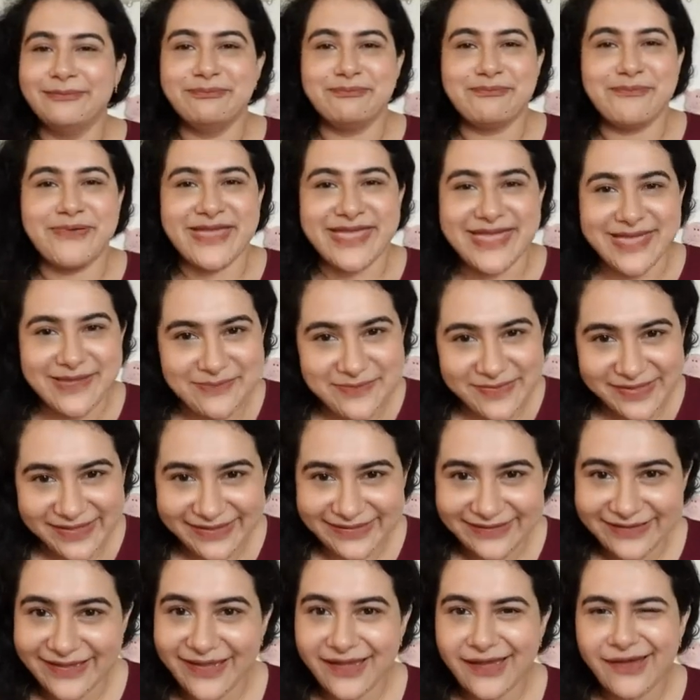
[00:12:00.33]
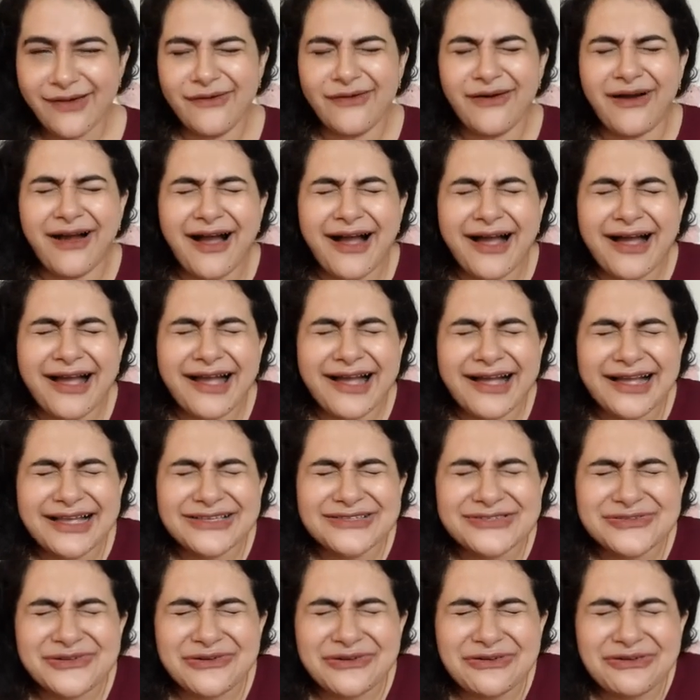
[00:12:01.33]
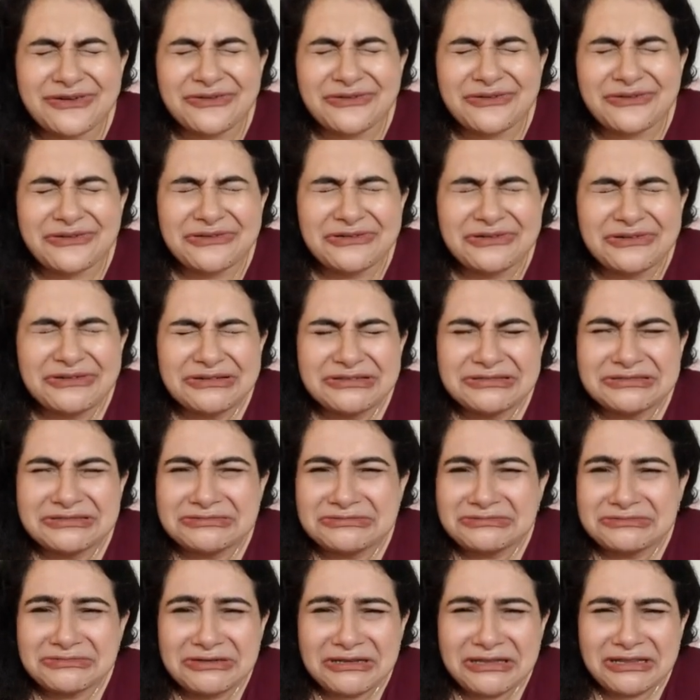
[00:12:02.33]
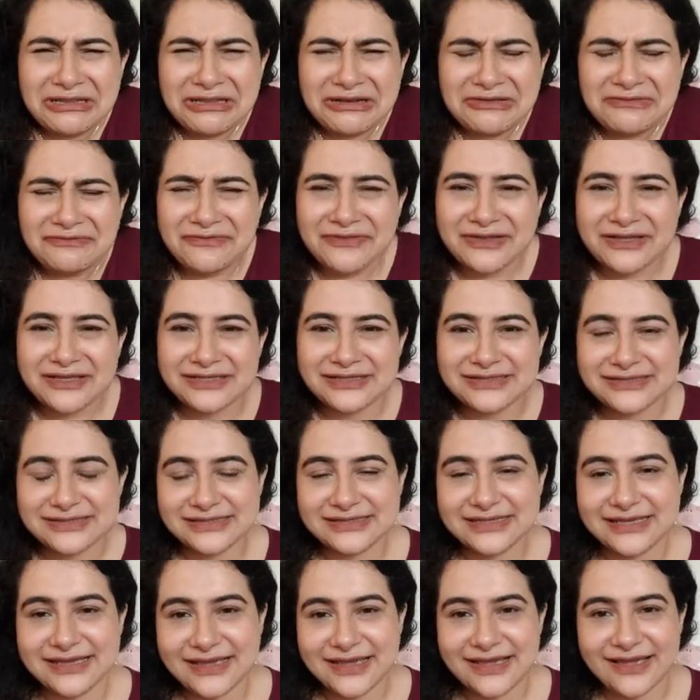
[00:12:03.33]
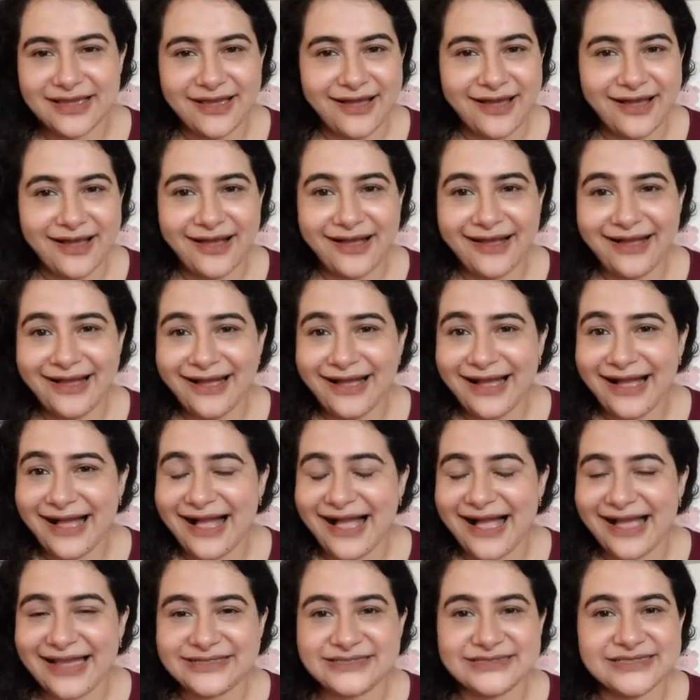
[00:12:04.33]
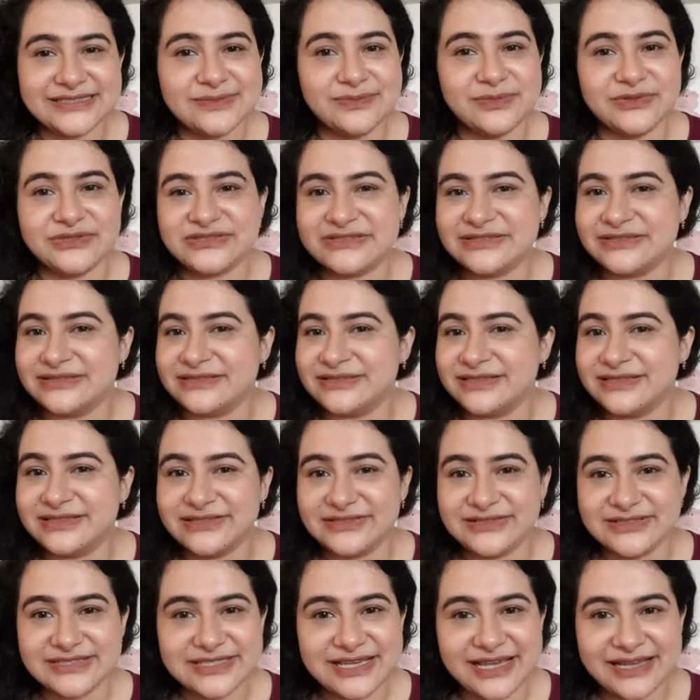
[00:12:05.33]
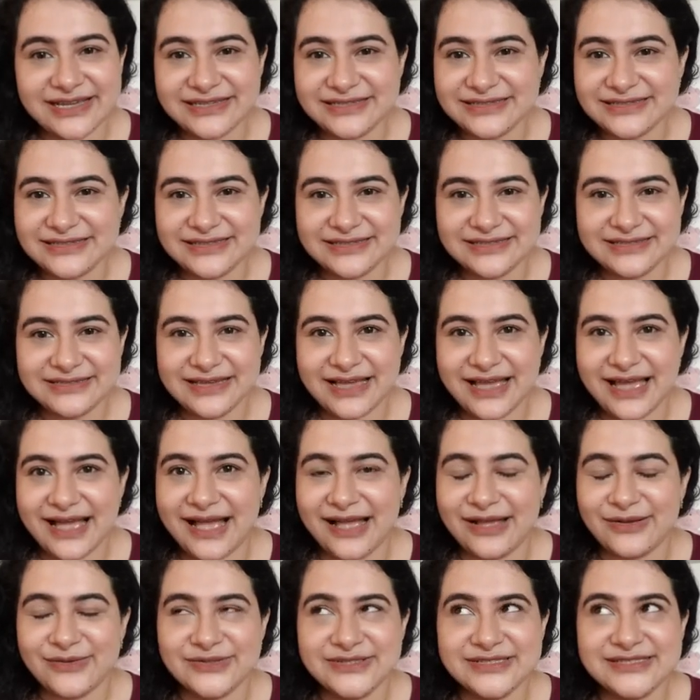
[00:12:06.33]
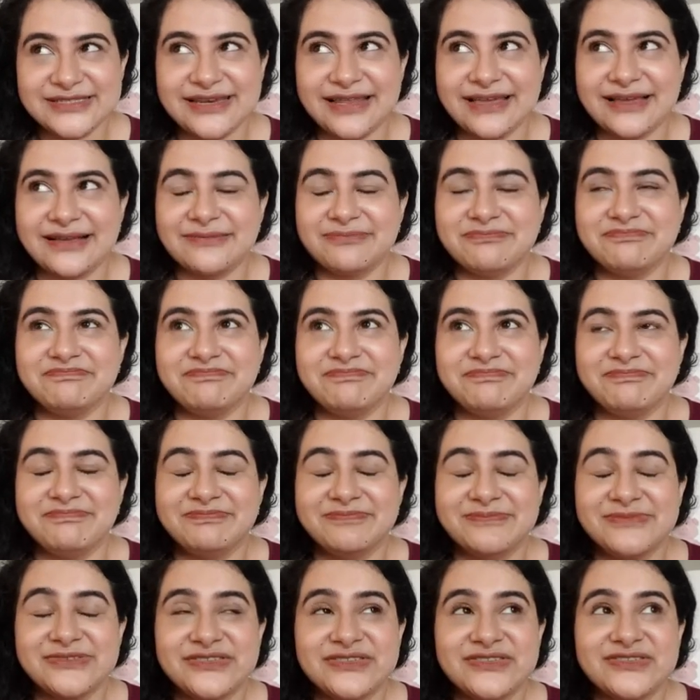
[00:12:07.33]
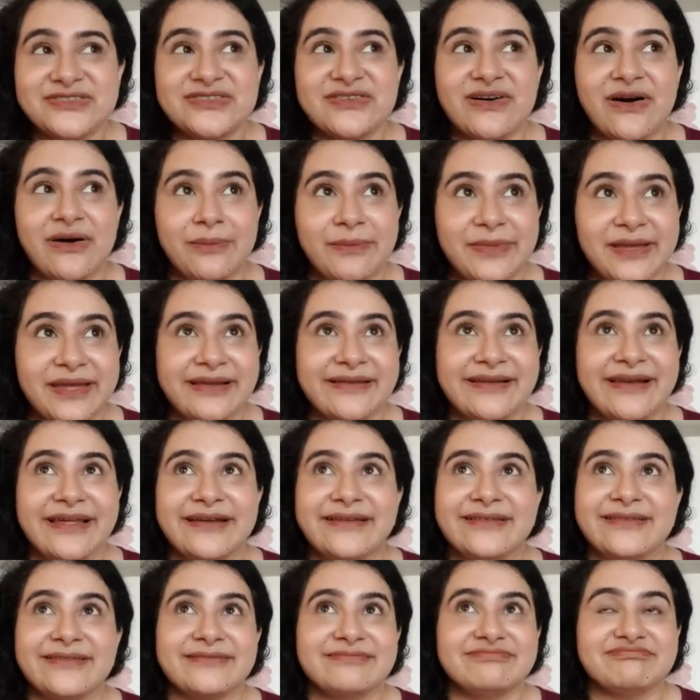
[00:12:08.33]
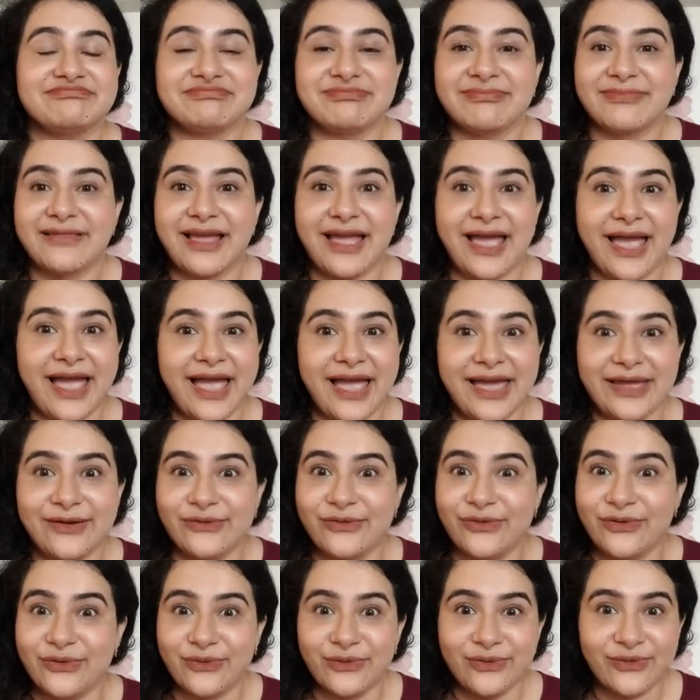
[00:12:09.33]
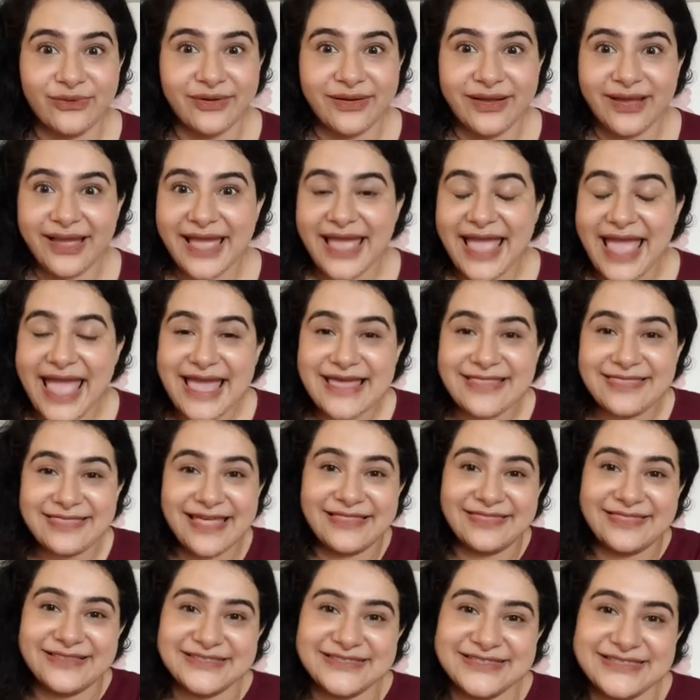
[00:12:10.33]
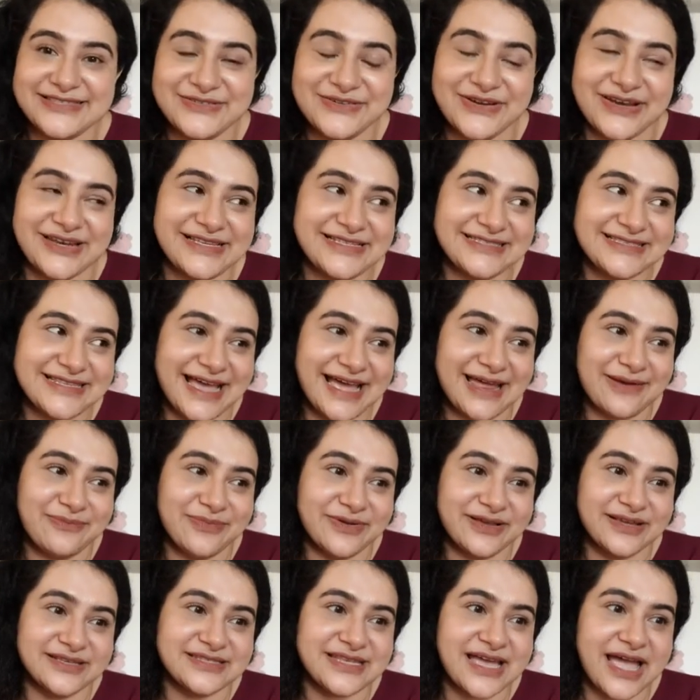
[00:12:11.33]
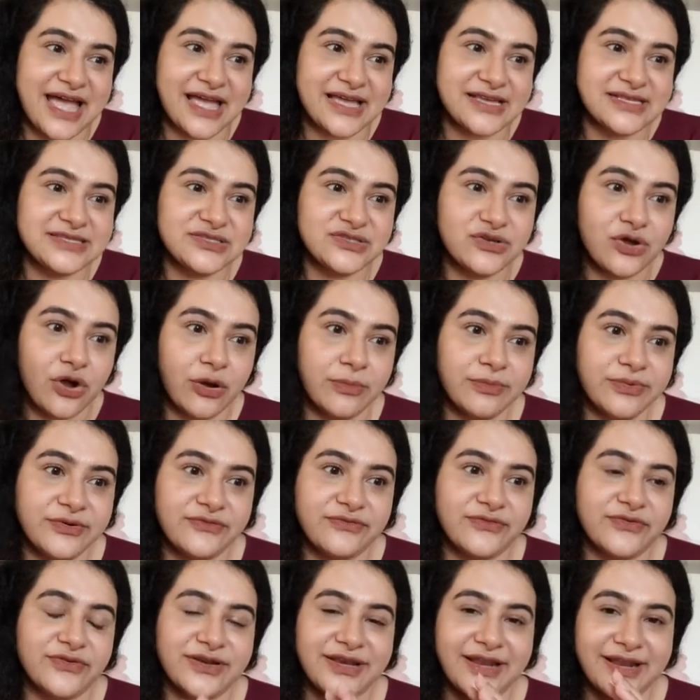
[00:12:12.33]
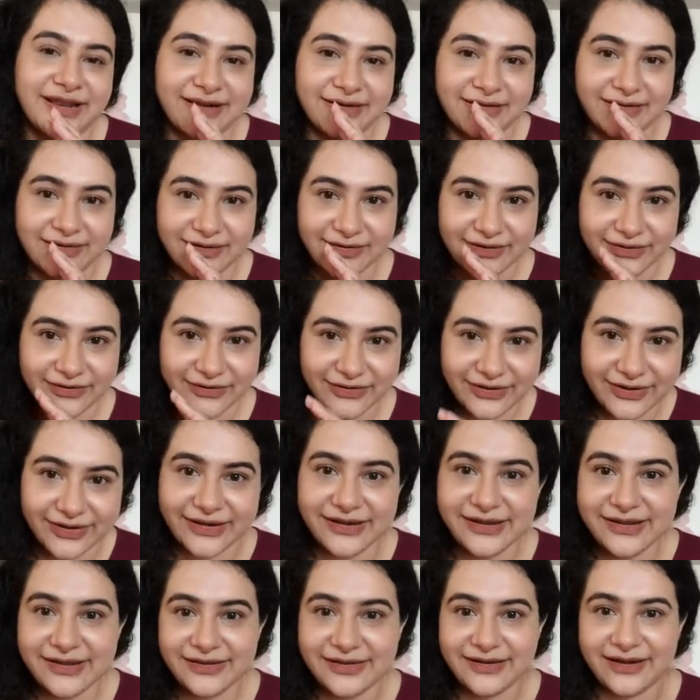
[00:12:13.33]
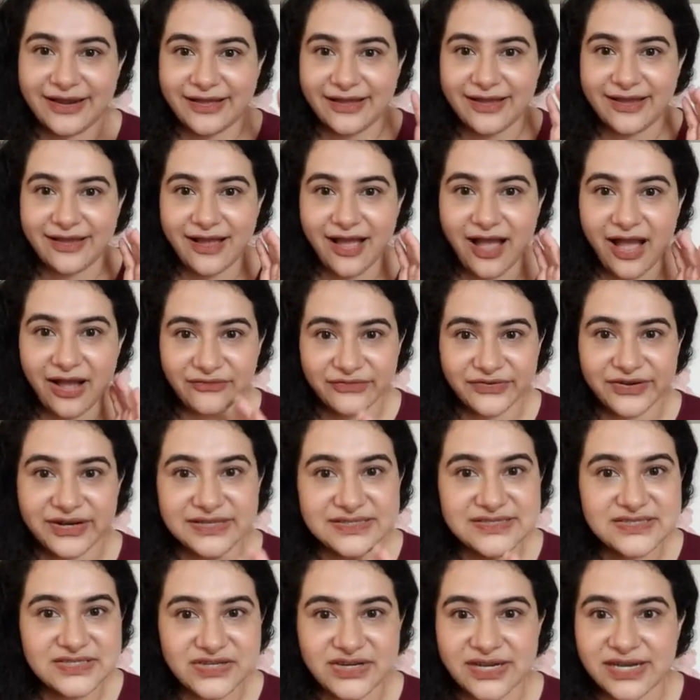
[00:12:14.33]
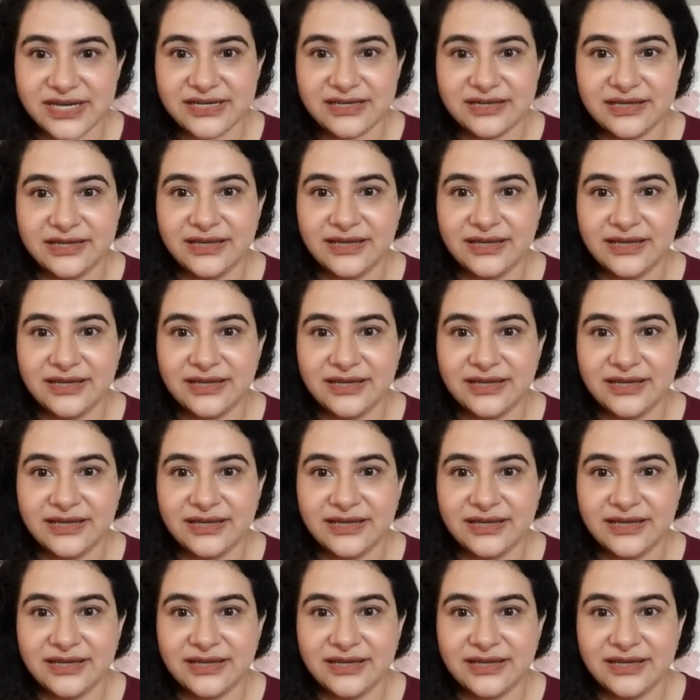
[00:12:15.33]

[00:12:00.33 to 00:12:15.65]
baby. Eyes all glowed, wrinkled face. I just burst into tears, guys. I was like sobbing, like, I don't know. And this is really sad because I sobbed for like really like half an hour straight.